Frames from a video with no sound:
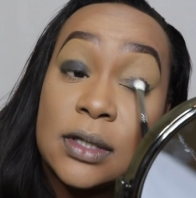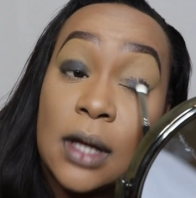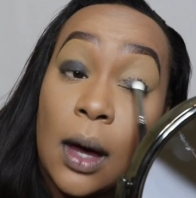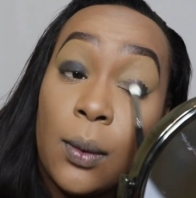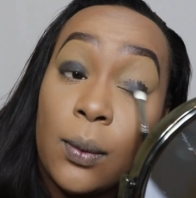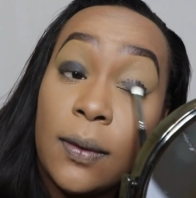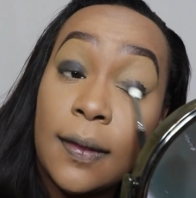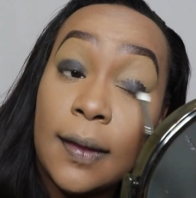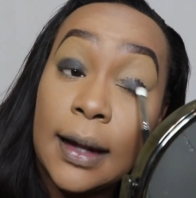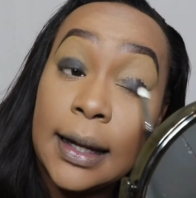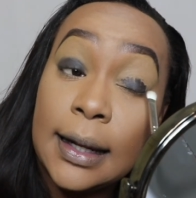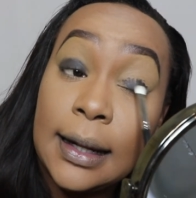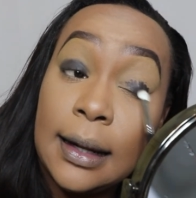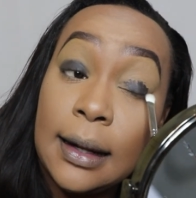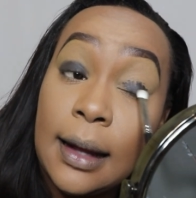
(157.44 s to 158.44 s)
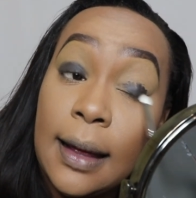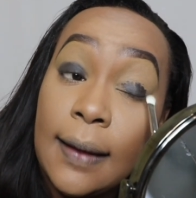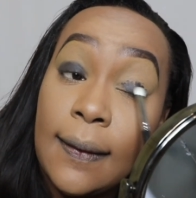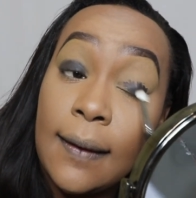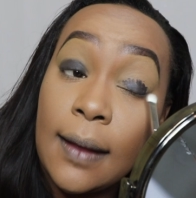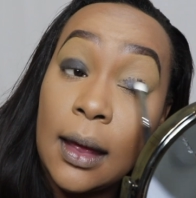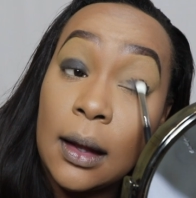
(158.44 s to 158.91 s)
Start with a little
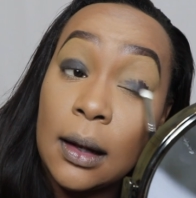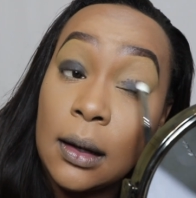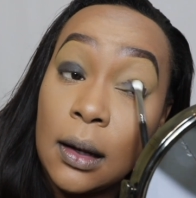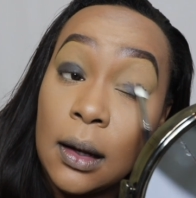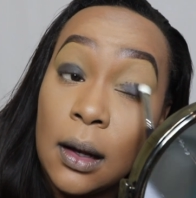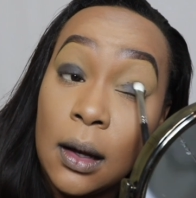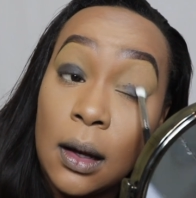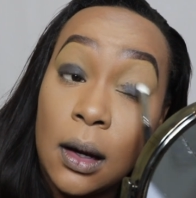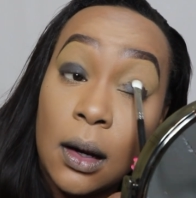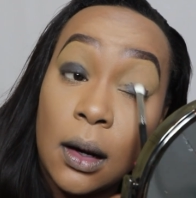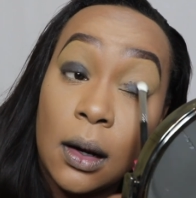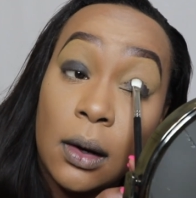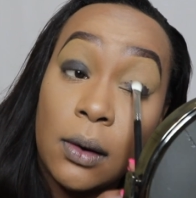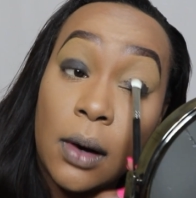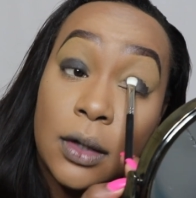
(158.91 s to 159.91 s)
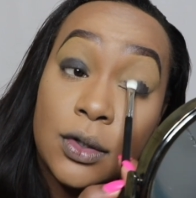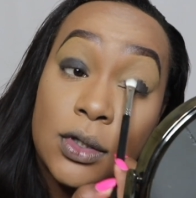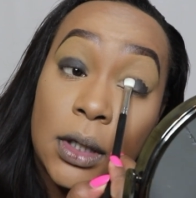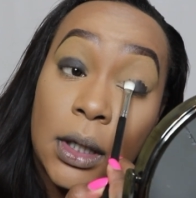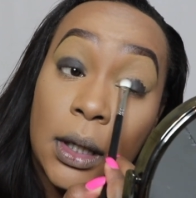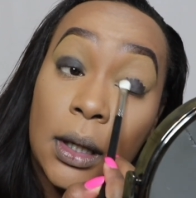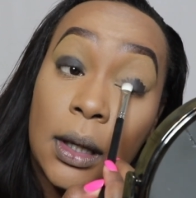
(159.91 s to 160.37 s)
and then
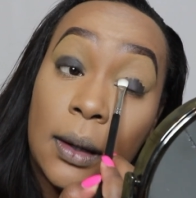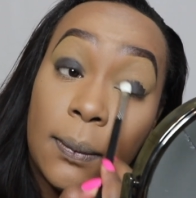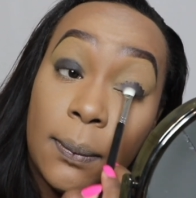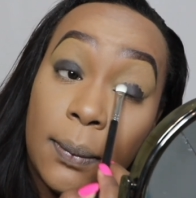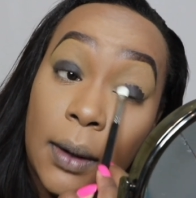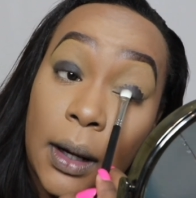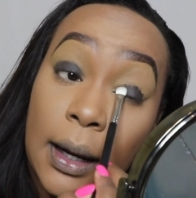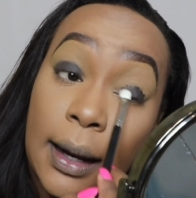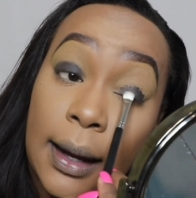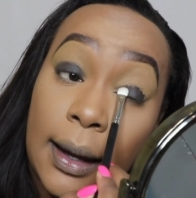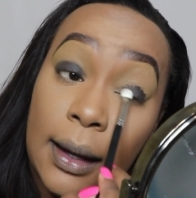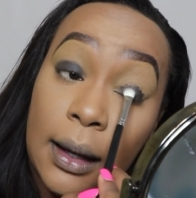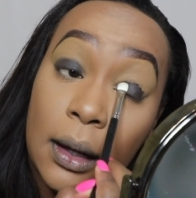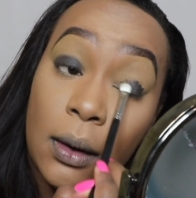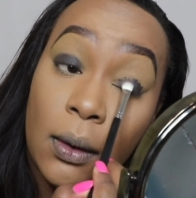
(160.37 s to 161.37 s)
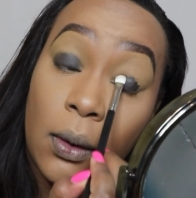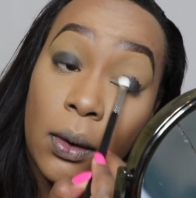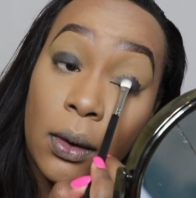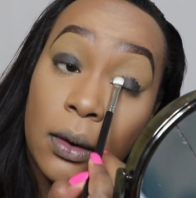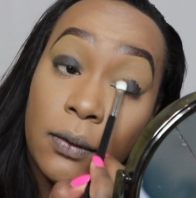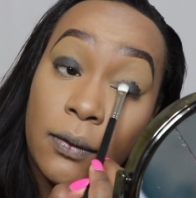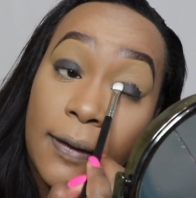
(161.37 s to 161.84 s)
gradually keep laying it
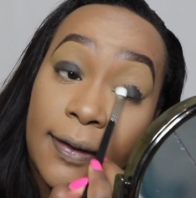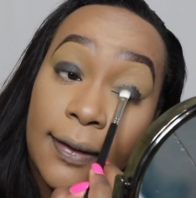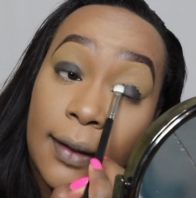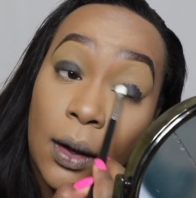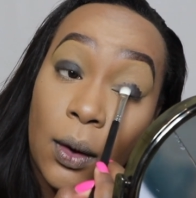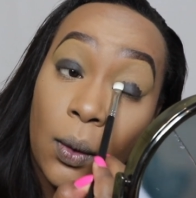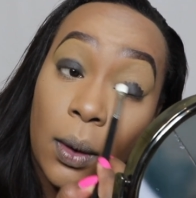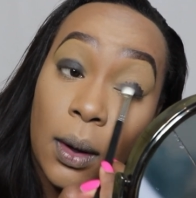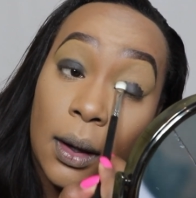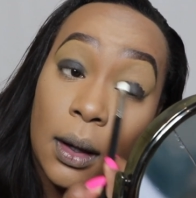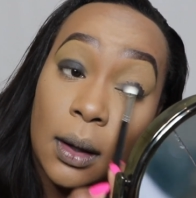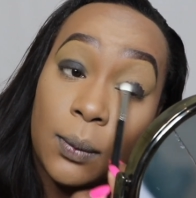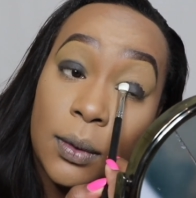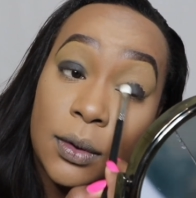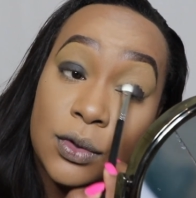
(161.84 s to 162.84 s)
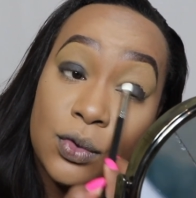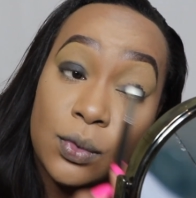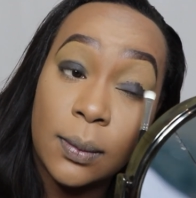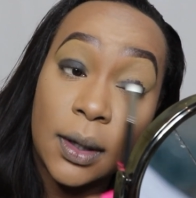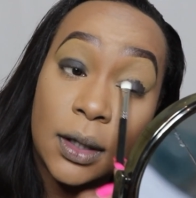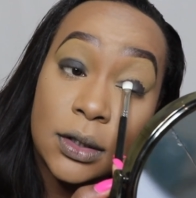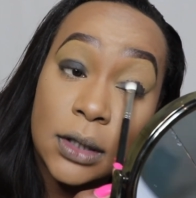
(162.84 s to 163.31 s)
on rather than going in with too
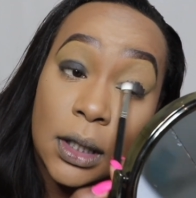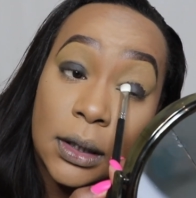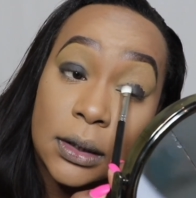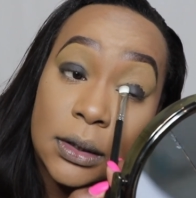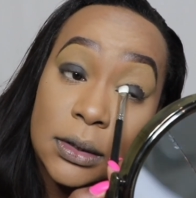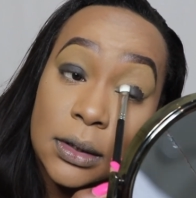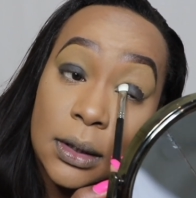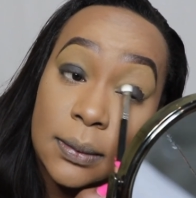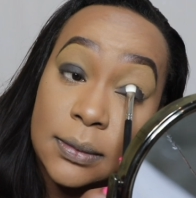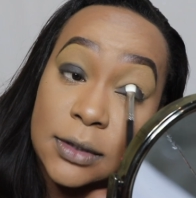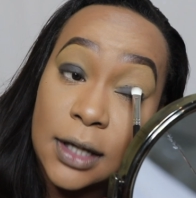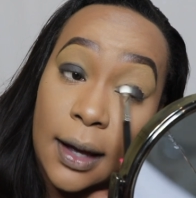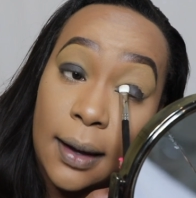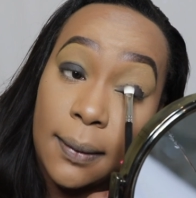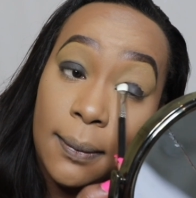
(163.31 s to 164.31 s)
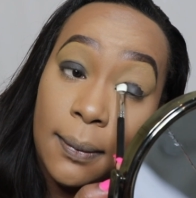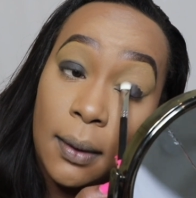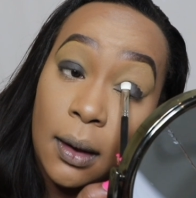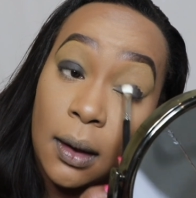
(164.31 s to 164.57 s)
much at the same time.